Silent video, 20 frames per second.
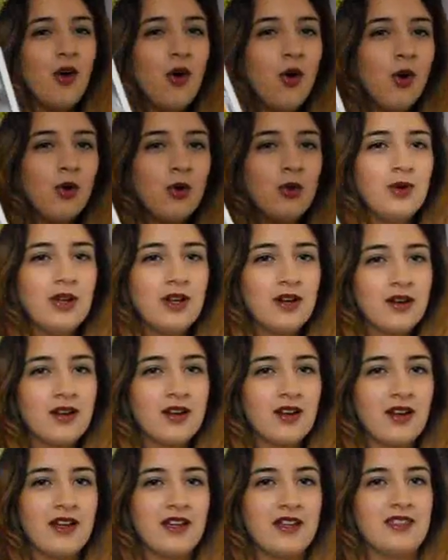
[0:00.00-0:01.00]
all
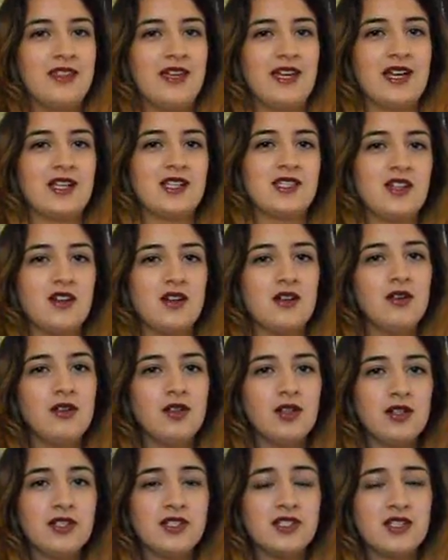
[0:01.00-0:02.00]
look like this. I got
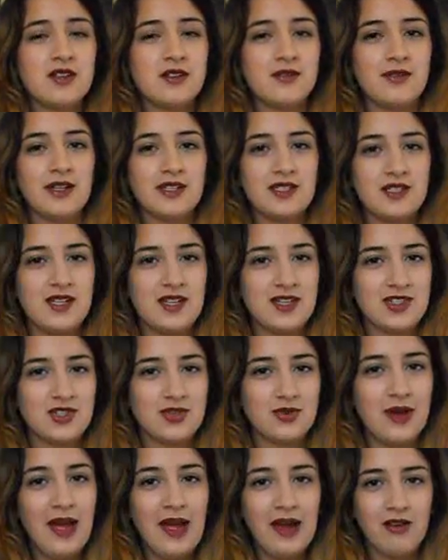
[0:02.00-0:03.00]
lost in a
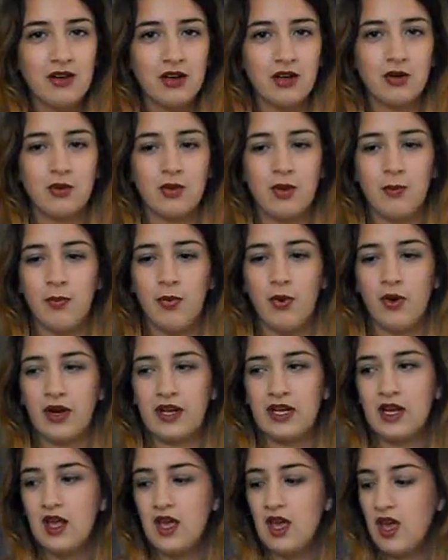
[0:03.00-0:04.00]
residential area at one
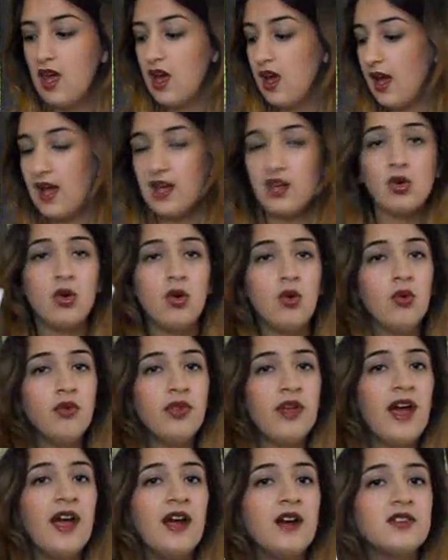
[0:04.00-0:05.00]
point, and all
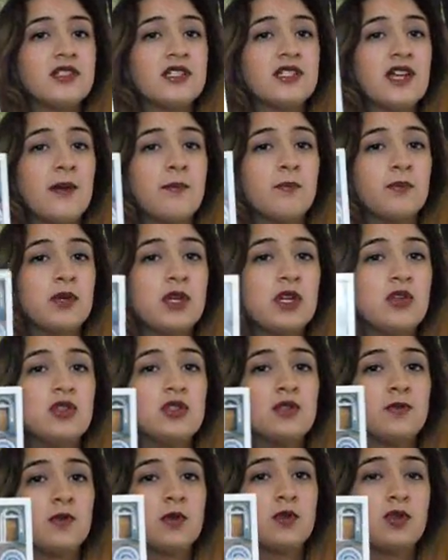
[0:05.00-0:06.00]
the houses had
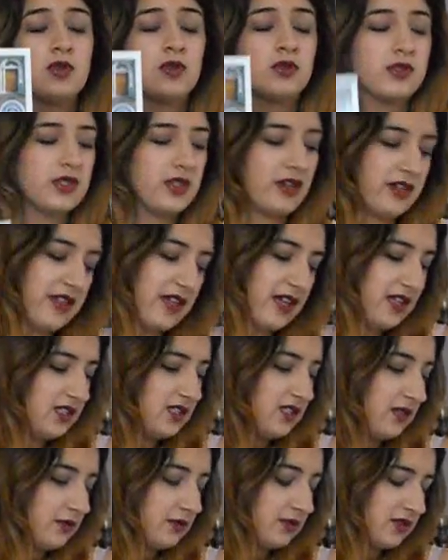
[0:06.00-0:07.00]
beautiful doors like
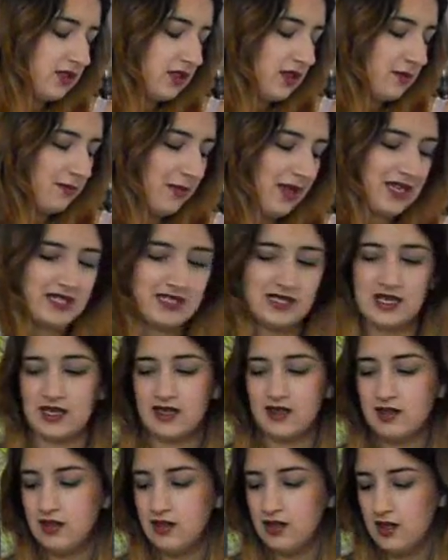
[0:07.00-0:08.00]
this. It was
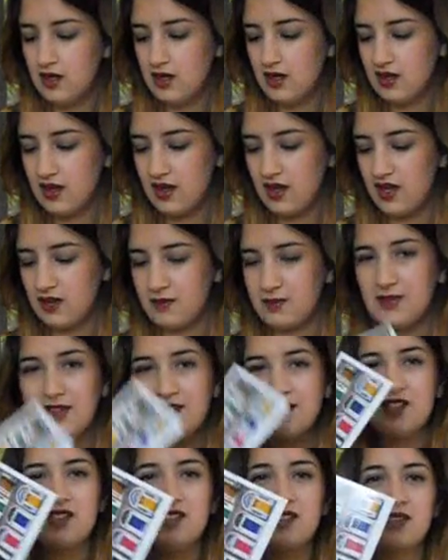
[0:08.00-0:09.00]
amazing.
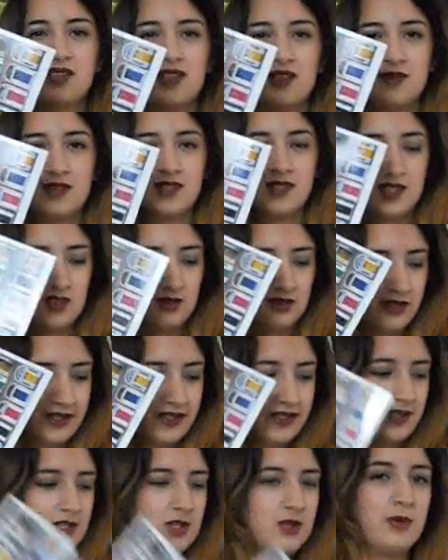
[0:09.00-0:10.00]
I just thought that was so
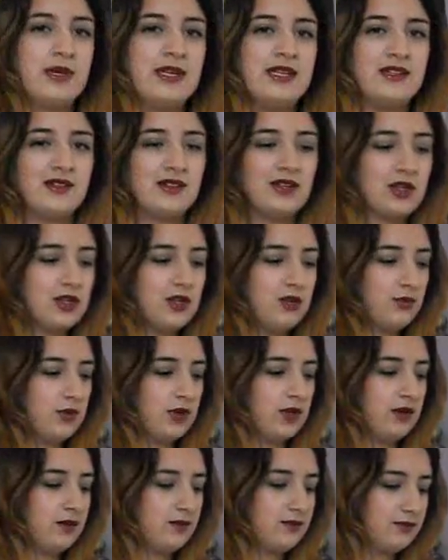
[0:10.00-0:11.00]
like twee and cute,
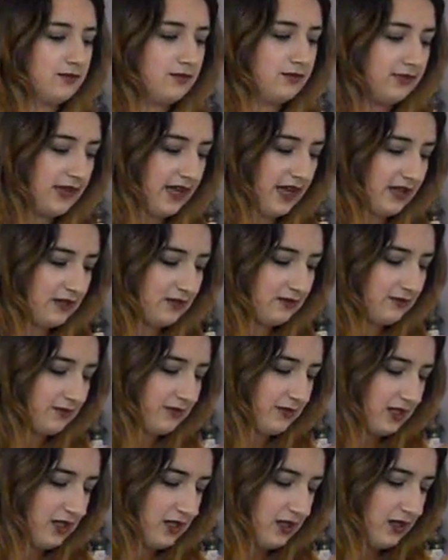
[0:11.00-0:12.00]
and yeah.
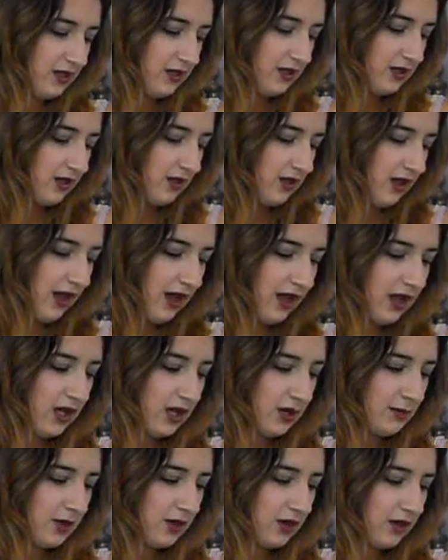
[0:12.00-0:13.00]

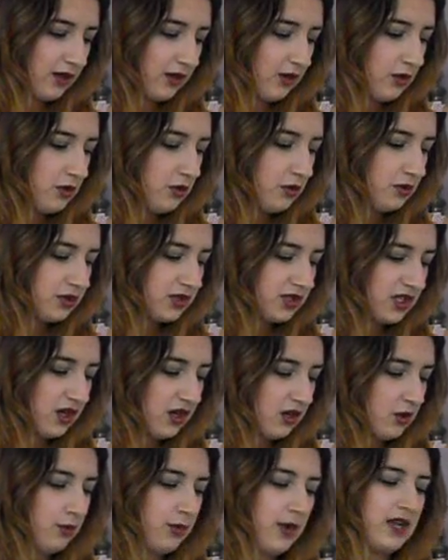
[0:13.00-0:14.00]
I
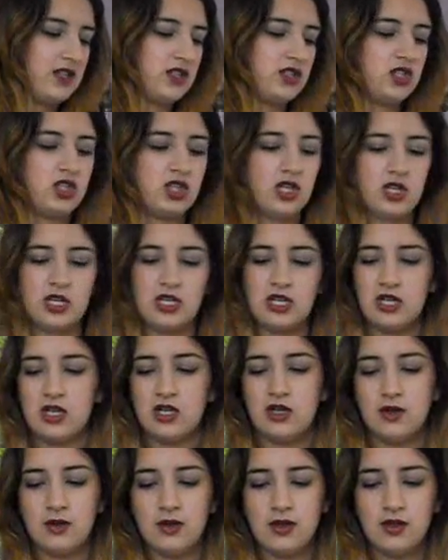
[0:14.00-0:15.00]
also went
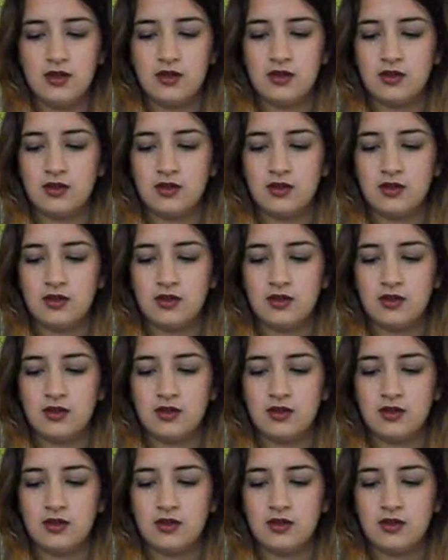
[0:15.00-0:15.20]
to